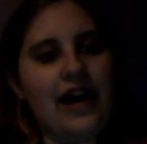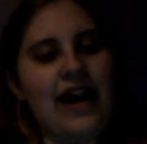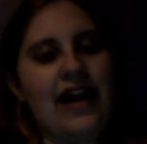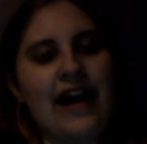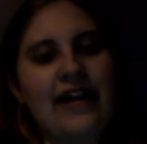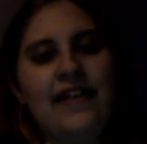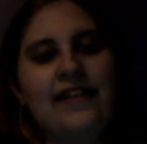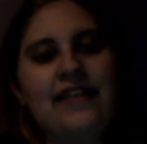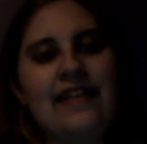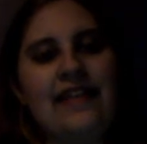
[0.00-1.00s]
and I
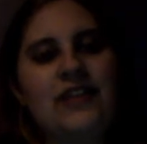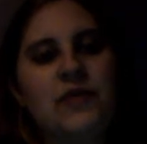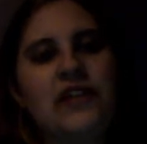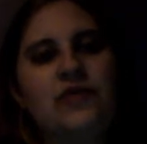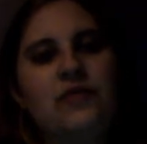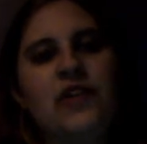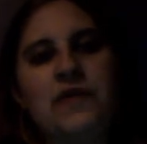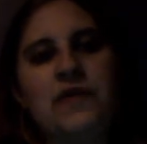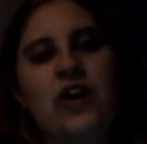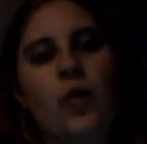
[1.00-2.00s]
think that that's what
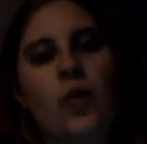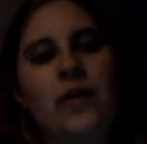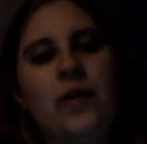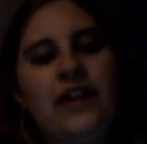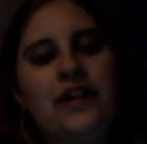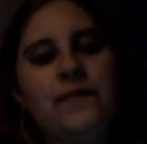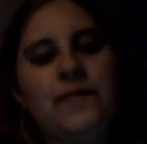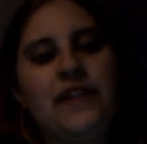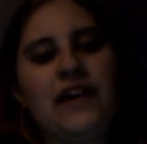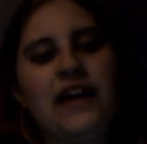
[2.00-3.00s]
the result would have been
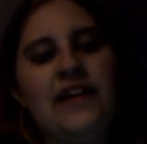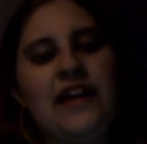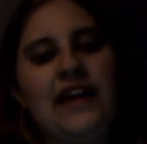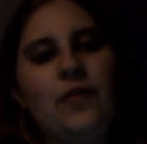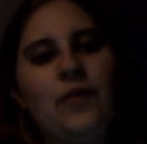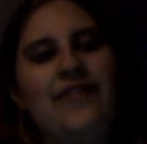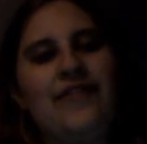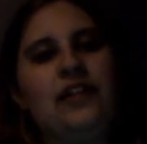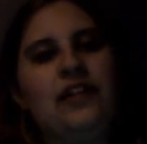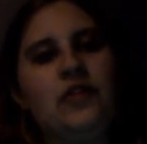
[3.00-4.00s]
I think he would
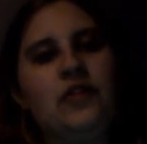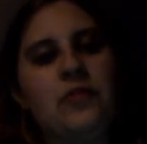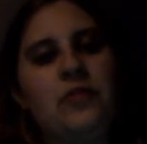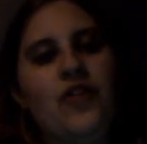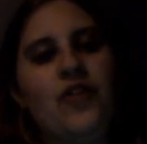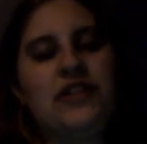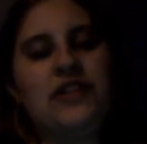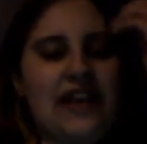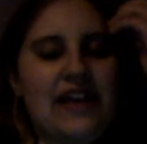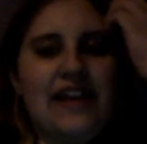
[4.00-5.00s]
have had the lowest number of
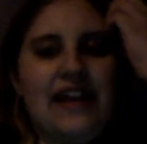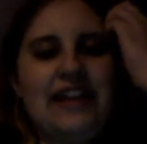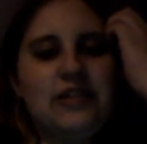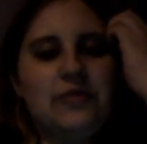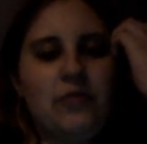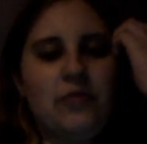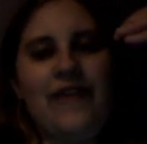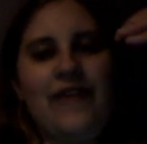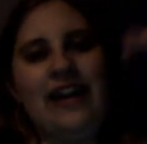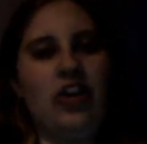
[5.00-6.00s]
votes. I think Elise
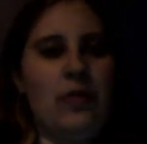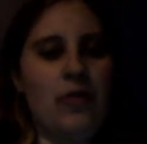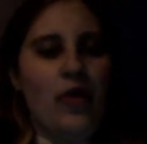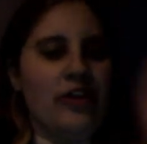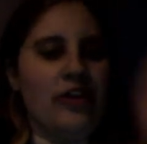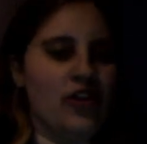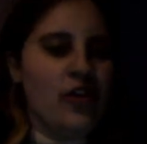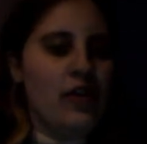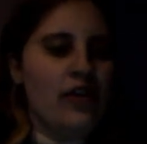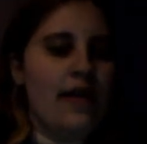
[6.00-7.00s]
would have had a little bit more.
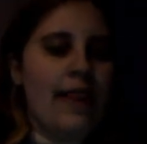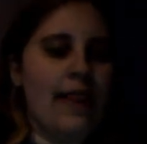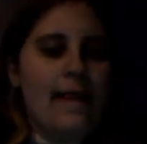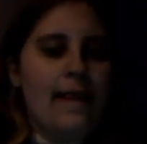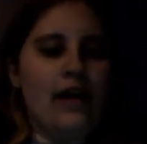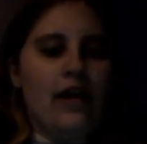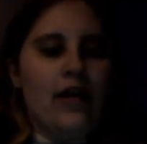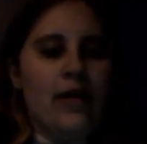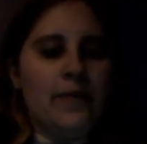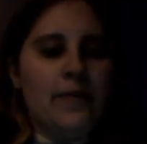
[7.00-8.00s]
So,
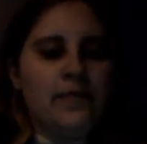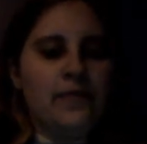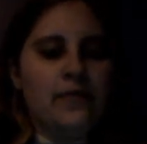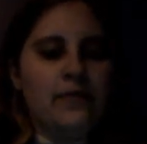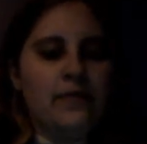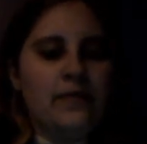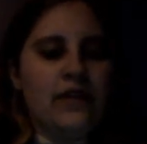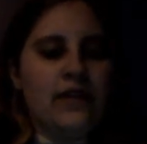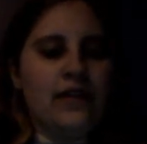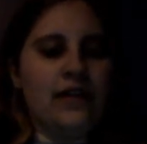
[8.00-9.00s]
um,
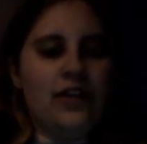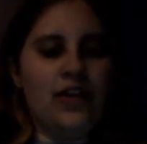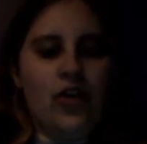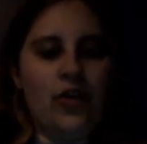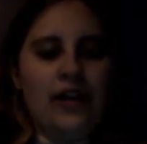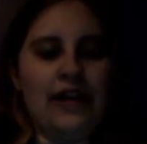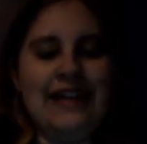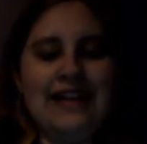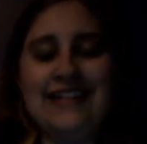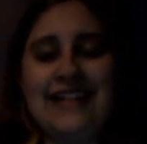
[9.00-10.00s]
you know,
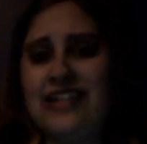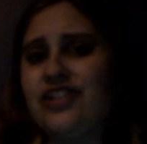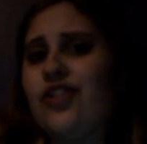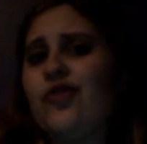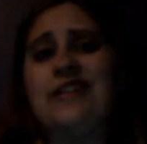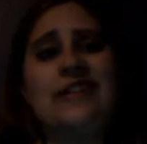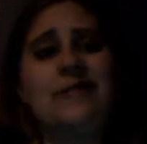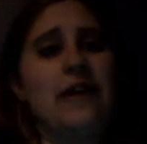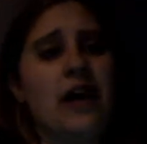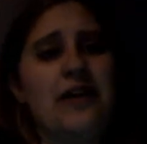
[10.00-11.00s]
Elise Testone
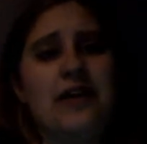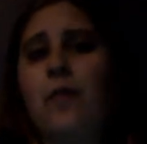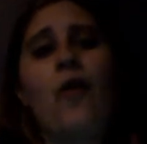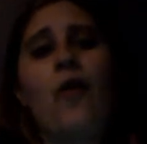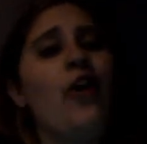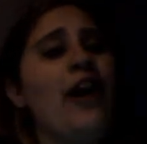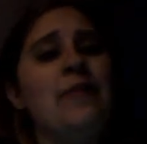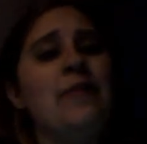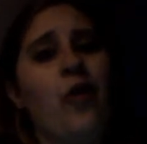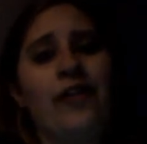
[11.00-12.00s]
is becoming more
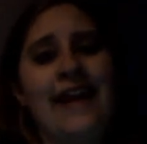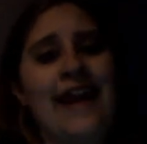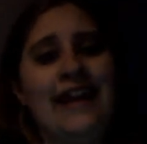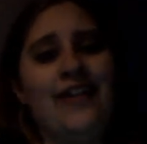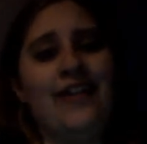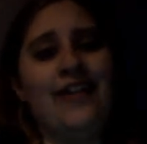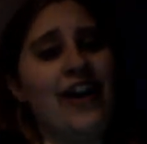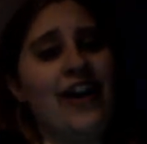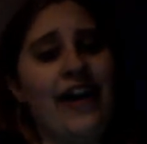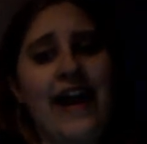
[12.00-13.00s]
and more like Haley
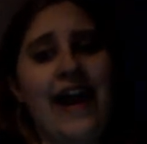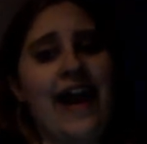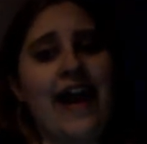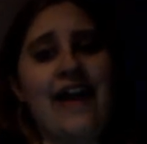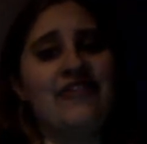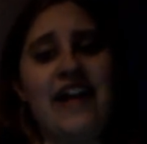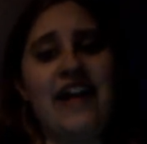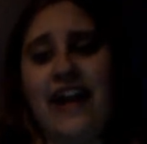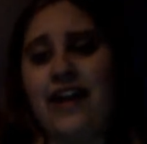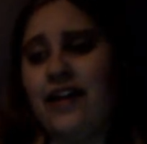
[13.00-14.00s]
Reinhart every
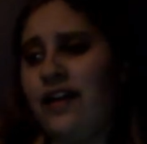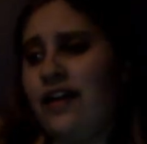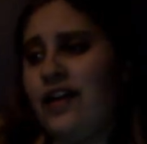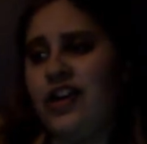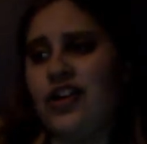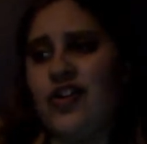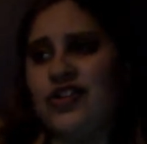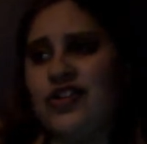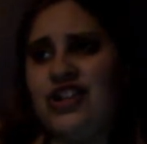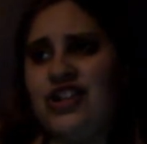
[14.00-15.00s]
day. You
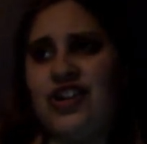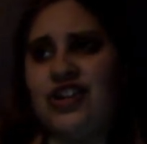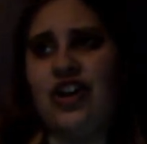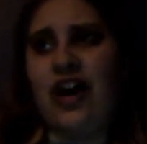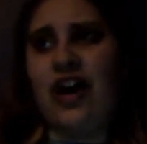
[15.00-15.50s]
know, she starts